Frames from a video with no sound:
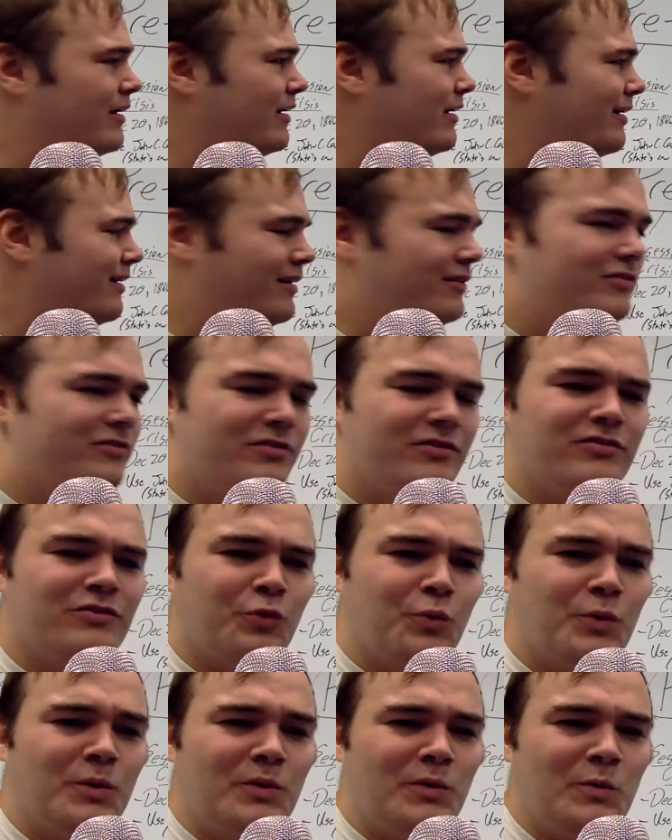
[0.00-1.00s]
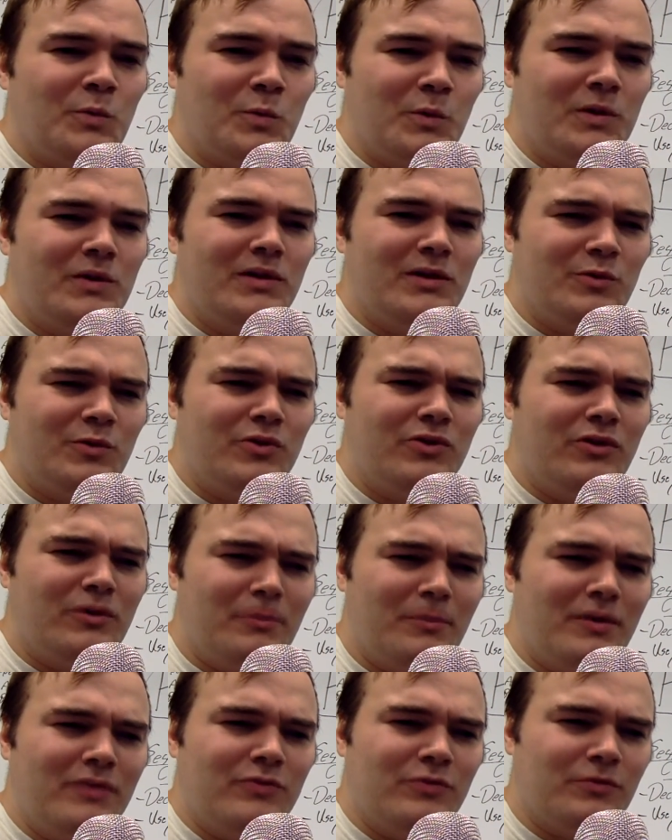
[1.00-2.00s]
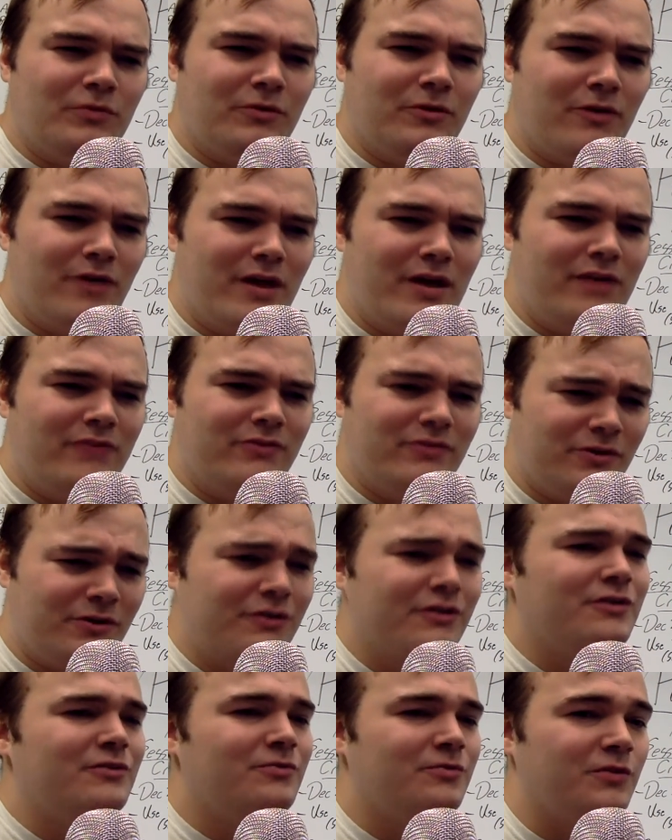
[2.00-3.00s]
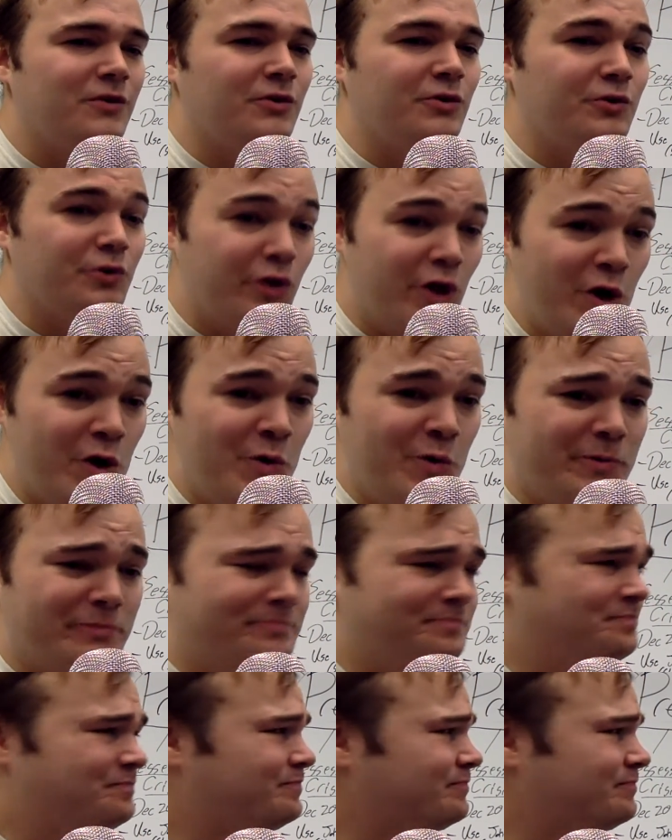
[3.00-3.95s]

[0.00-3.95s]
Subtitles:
It's just going to really, really mess with their heads, and they're going to feel alone.